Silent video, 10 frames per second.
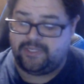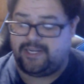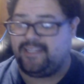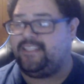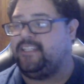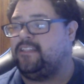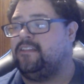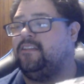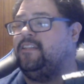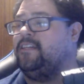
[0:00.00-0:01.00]
I think
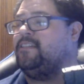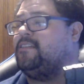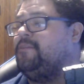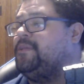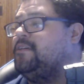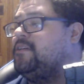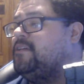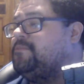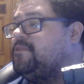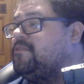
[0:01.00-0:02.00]
this, let me look it
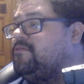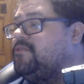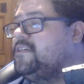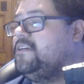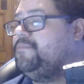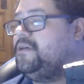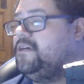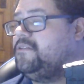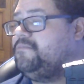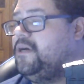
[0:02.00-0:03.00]
up real quick on my
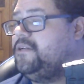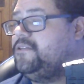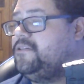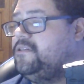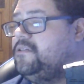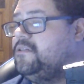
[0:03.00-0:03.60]
other monitor.